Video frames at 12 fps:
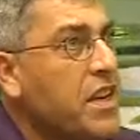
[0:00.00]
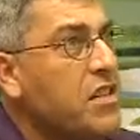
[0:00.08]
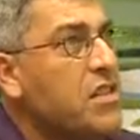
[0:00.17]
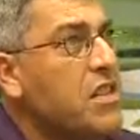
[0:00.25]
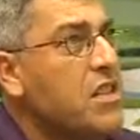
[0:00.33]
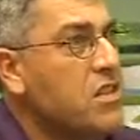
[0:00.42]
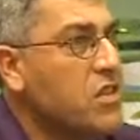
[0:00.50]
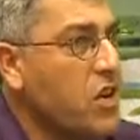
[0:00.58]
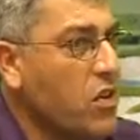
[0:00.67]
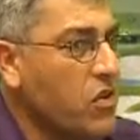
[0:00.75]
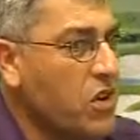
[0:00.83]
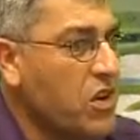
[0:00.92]
He's
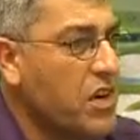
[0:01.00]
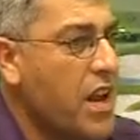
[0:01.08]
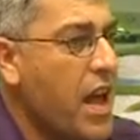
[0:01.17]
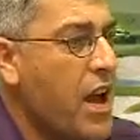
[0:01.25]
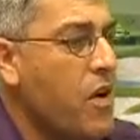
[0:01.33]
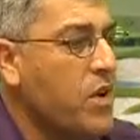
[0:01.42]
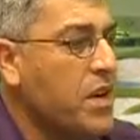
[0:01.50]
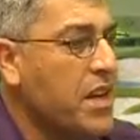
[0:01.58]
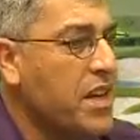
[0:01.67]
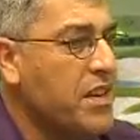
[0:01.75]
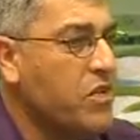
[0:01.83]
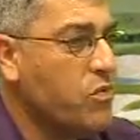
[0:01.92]
so good now, and
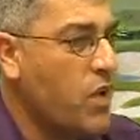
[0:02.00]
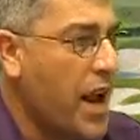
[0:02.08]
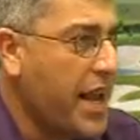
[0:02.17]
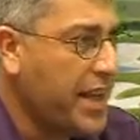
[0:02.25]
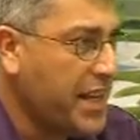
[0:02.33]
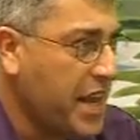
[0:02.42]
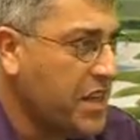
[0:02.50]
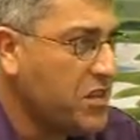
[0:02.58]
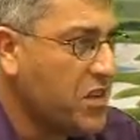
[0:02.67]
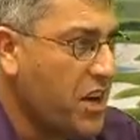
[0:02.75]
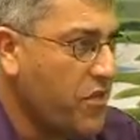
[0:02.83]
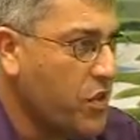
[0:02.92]
his
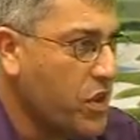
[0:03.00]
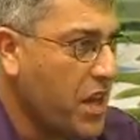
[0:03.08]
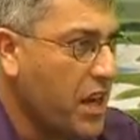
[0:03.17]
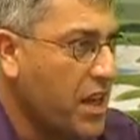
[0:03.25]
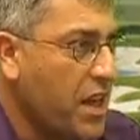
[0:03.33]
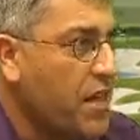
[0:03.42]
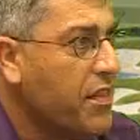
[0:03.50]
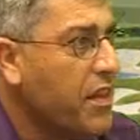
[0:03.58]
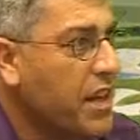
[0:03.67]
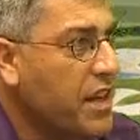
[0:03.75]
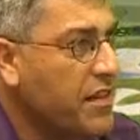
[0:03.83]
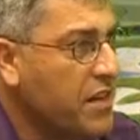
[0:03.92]
rankings and everything,
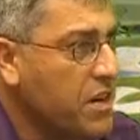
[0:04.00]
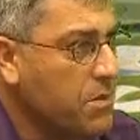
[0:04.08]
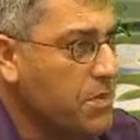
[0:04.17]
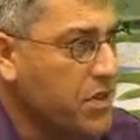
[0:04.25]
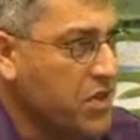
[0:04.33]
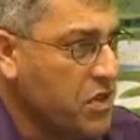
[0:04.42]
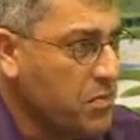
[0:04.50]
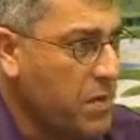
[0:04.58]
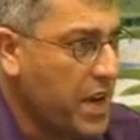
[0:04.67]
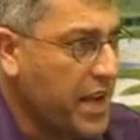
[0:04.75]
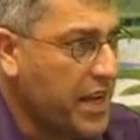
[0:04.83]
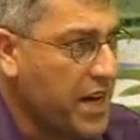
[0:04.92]
that he's in a position
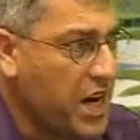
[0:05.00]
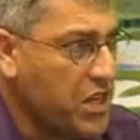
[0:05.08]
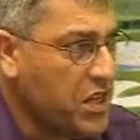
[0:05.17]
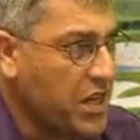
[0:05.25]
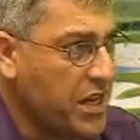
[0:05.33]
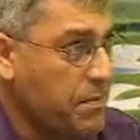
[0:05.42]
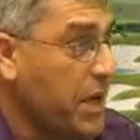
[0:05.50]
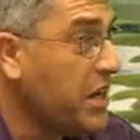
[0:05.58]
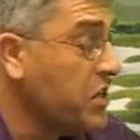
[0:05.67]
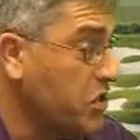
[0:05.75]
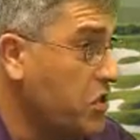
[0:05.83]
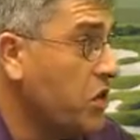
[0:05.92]
where he can actually pick
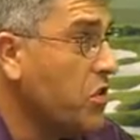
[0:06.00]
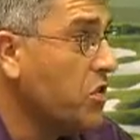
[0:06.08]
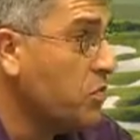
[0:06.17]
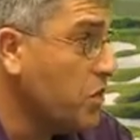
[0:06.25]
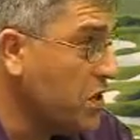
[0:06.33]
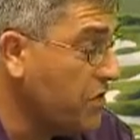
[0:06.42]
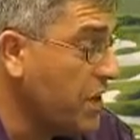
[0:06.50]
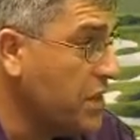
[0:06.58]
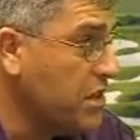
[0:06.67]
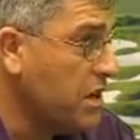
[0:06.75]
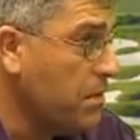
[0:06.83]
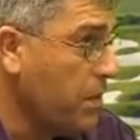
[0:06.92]
and choose which
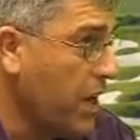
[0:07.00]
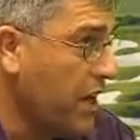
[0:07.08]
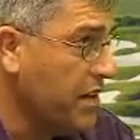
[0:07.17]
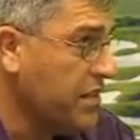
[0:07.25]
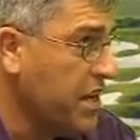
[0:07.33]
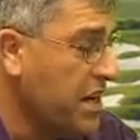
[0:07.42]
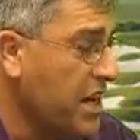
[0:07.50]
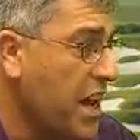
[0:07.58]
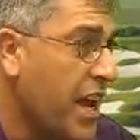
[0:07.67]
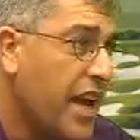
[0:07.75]
events he plays in.